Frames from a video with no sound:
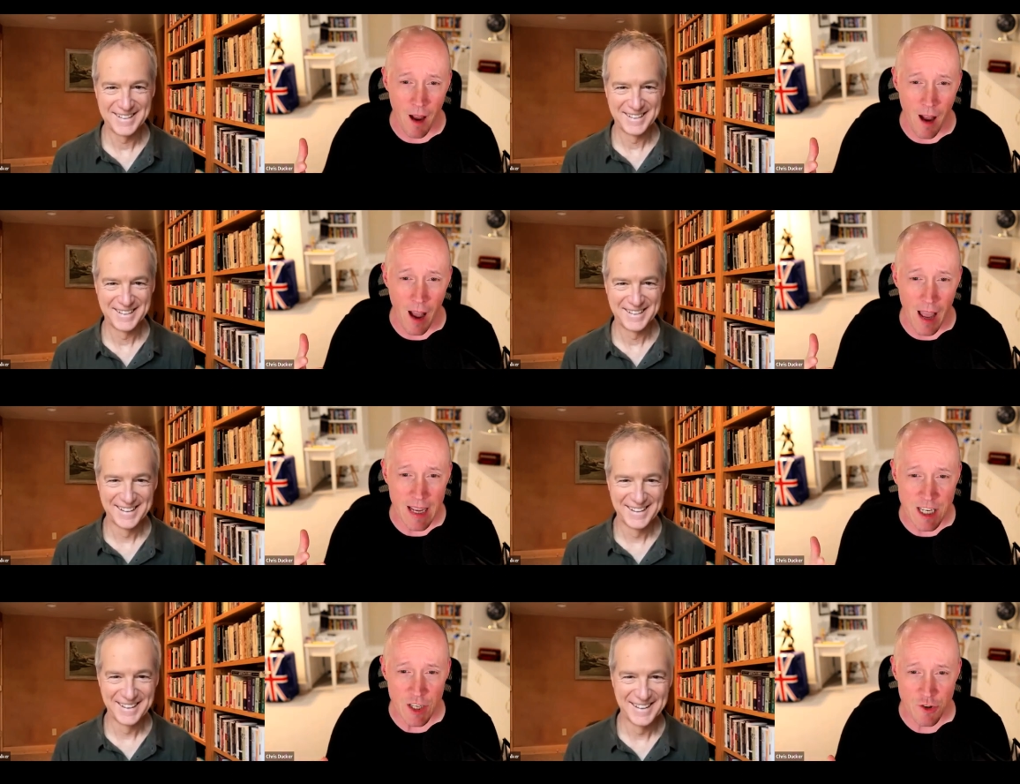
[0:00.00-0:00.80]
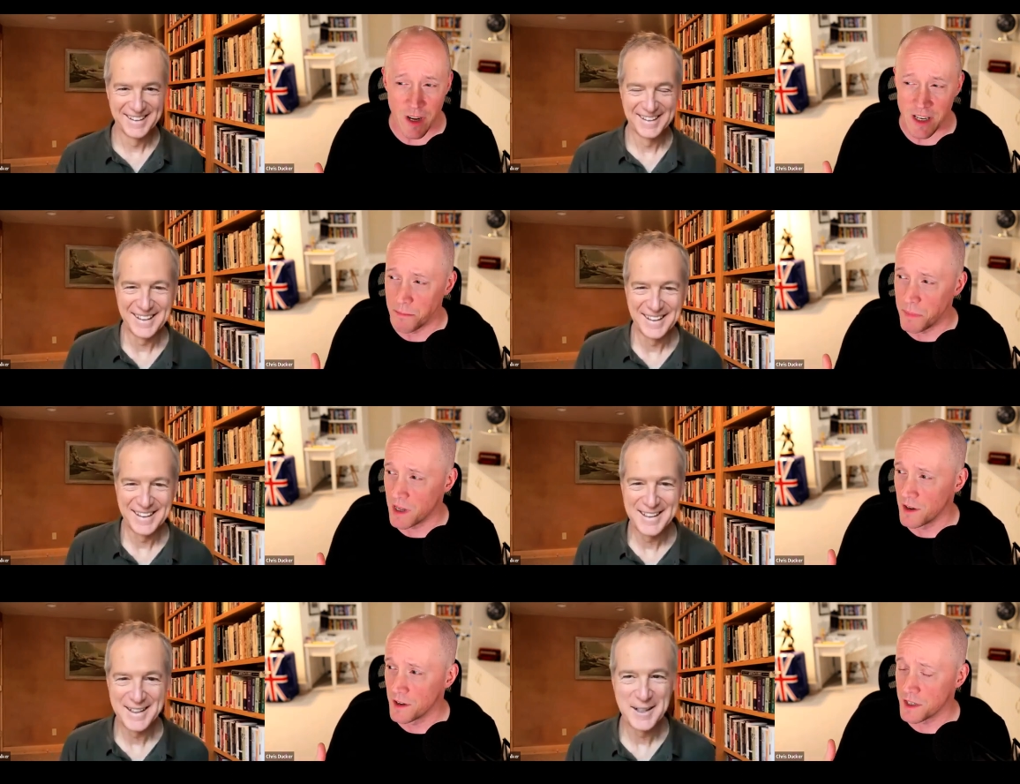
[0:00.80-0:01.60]
Speaker 1: it's interesting
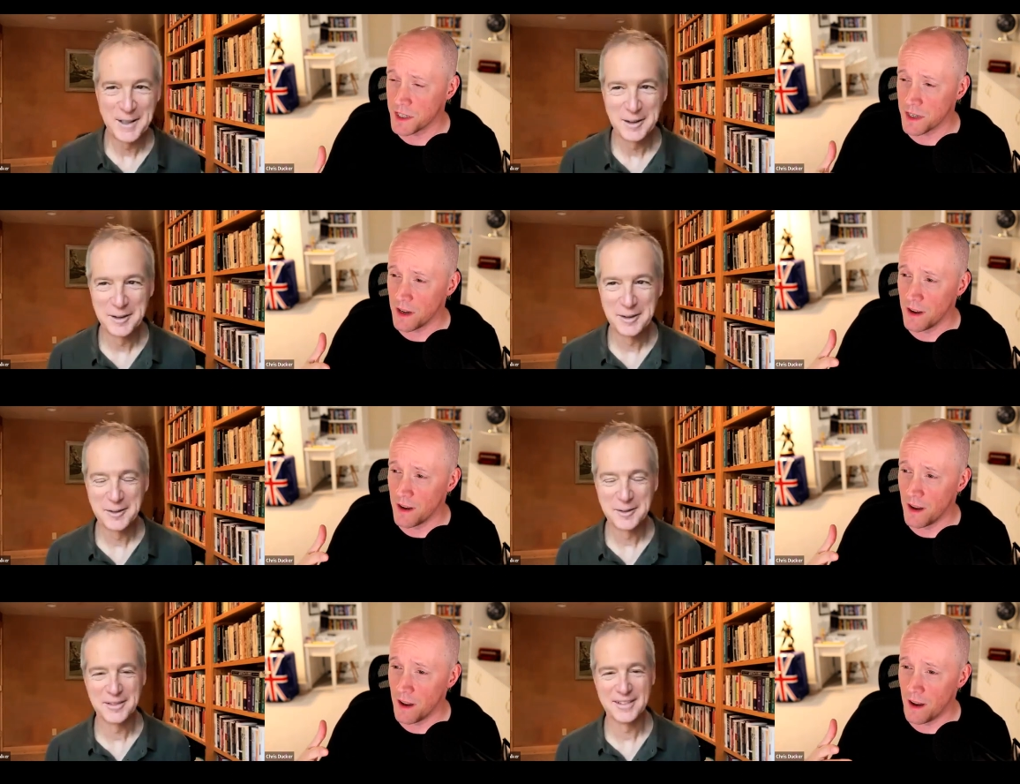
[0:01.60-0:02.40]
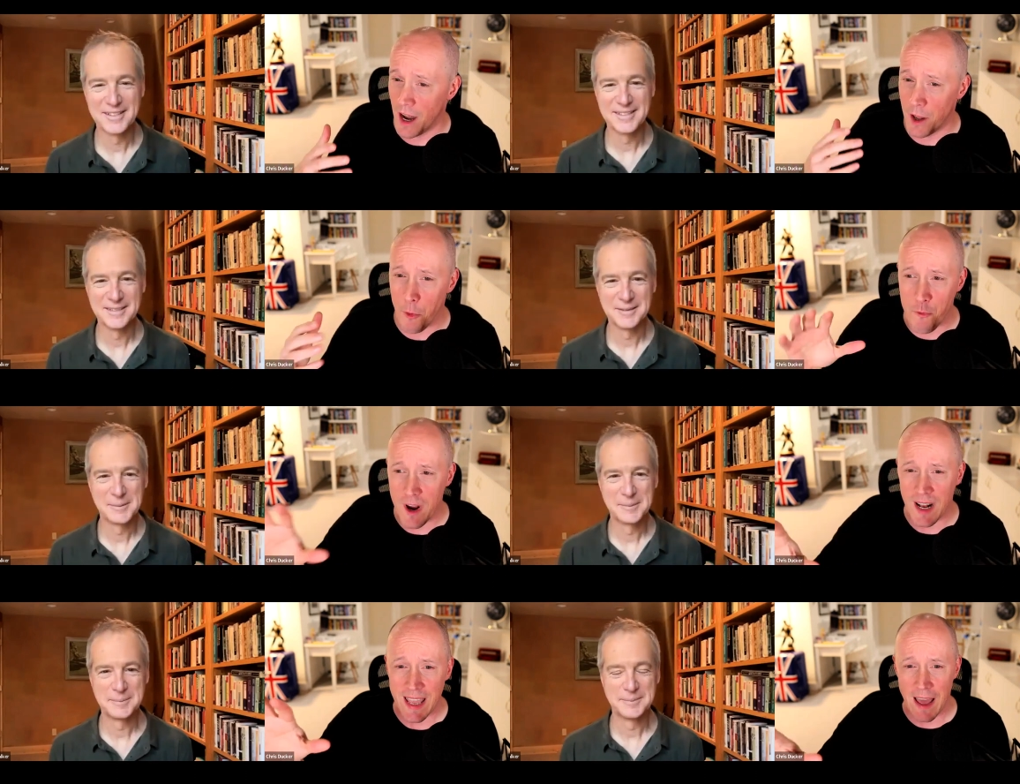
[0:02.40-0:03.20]
because I don't
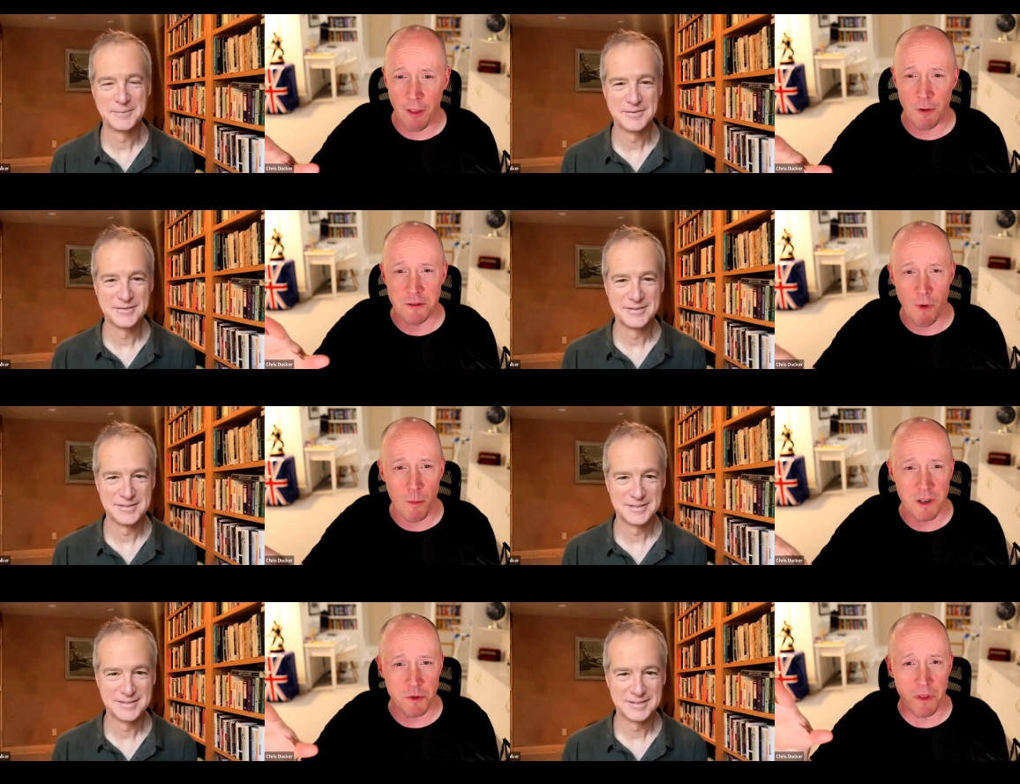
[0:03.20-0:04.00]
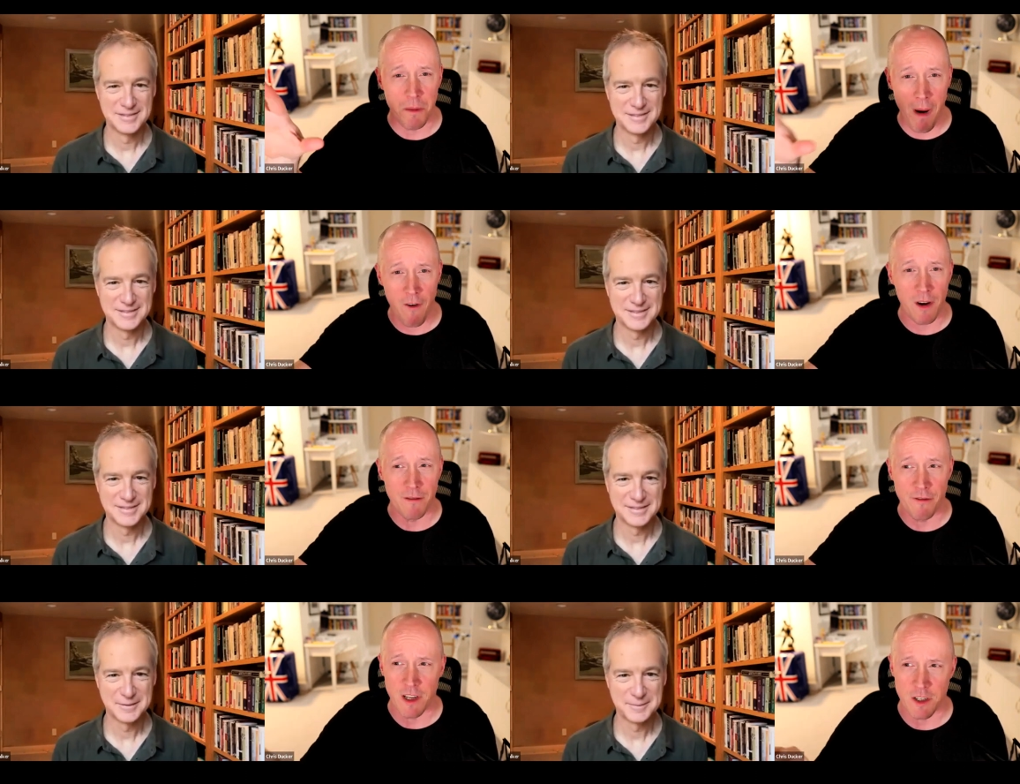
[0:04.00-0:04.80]
really get those moments with American
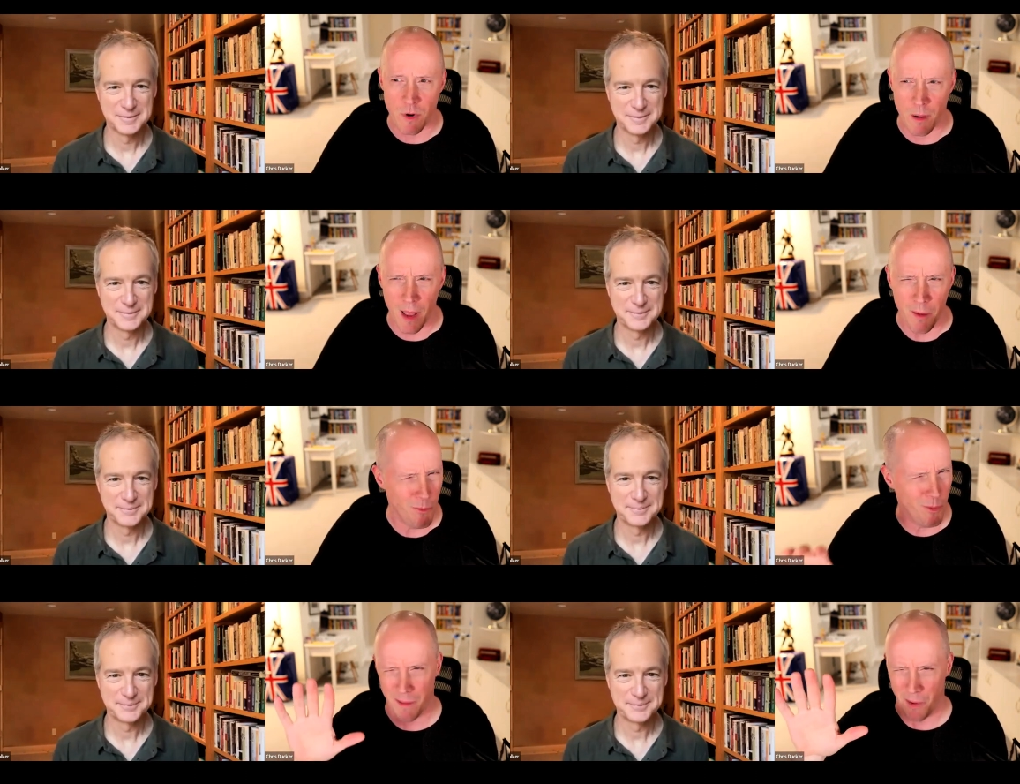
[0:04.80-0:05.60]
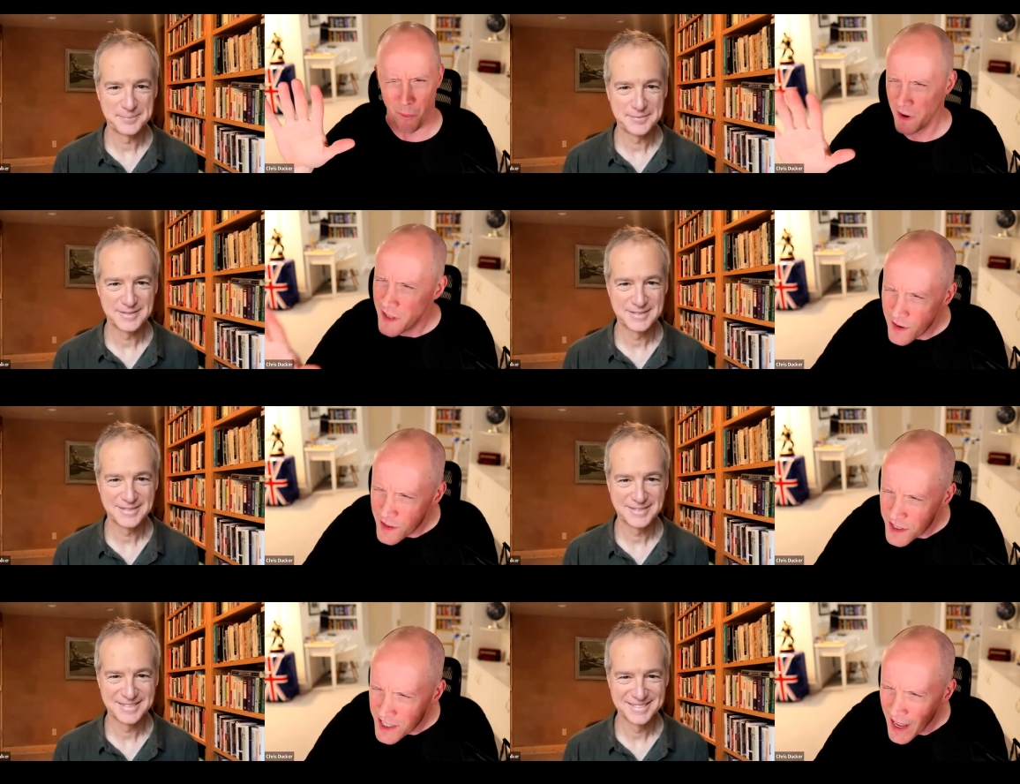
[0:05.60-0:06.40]
friends where I'm like, wait a minute, what did you
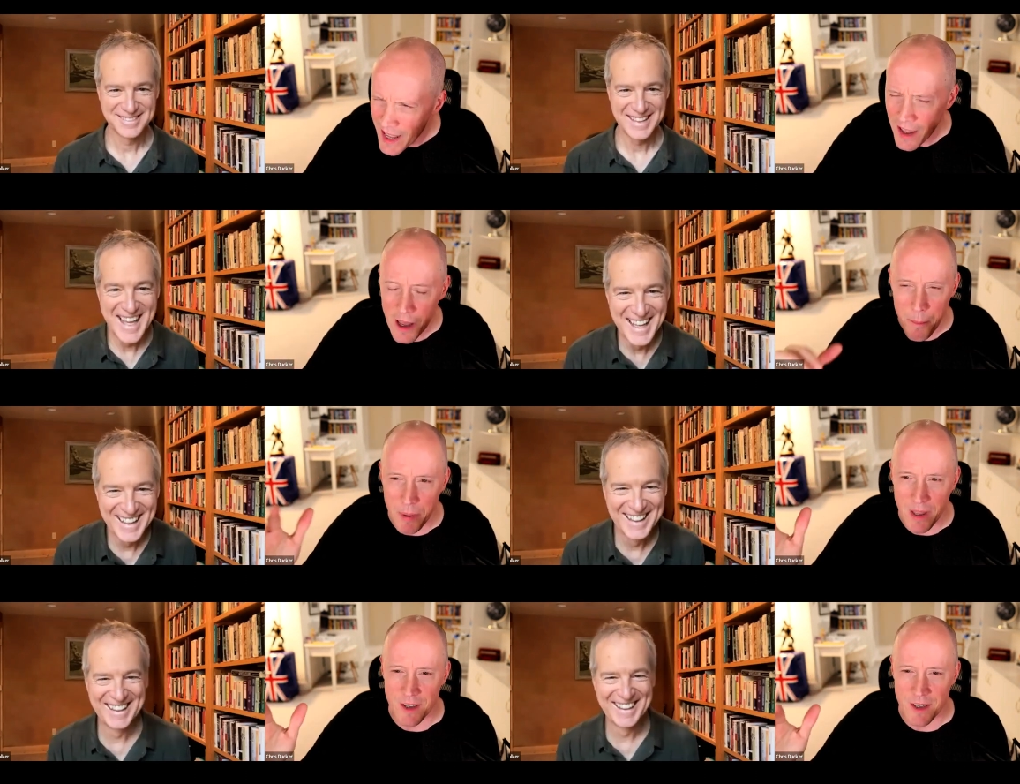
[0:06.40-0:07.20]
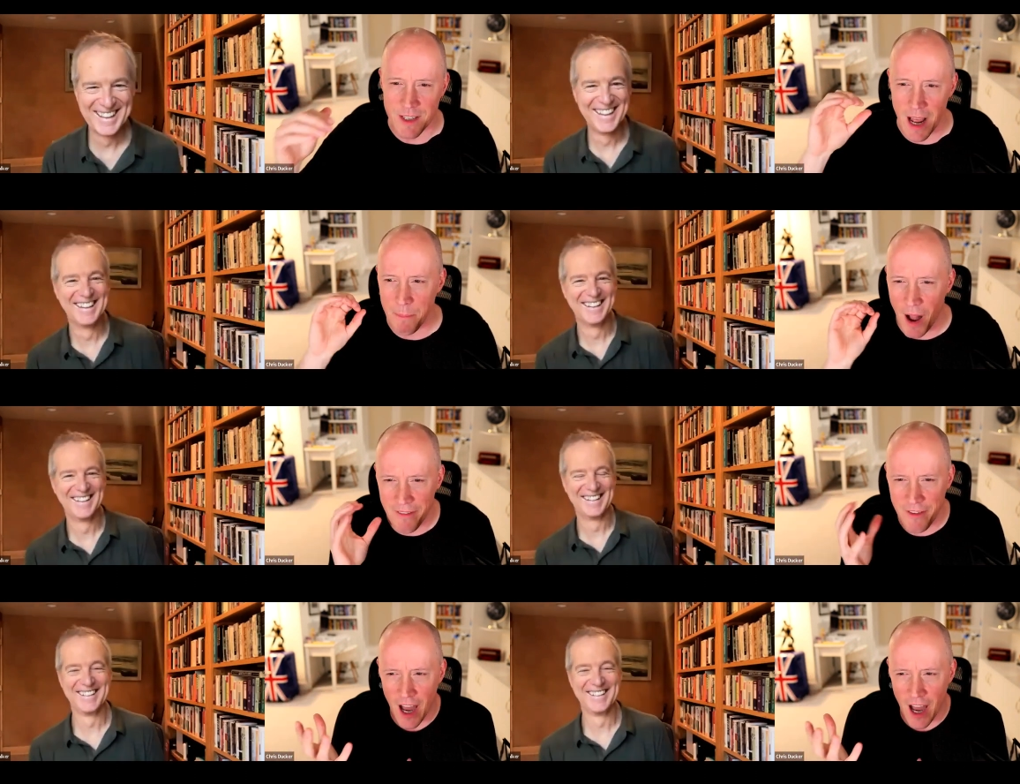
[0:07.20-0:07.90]
just say? Because I'm, I kind of